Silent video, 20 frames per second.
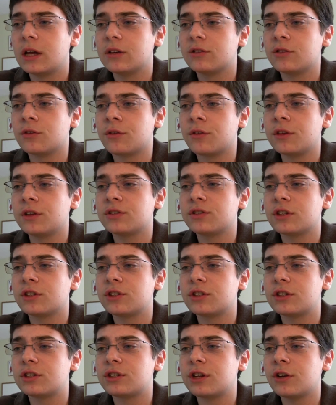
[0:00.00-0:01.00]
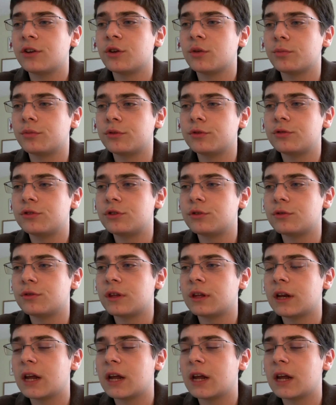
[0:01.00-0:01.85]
so things such as stereo Bluetooth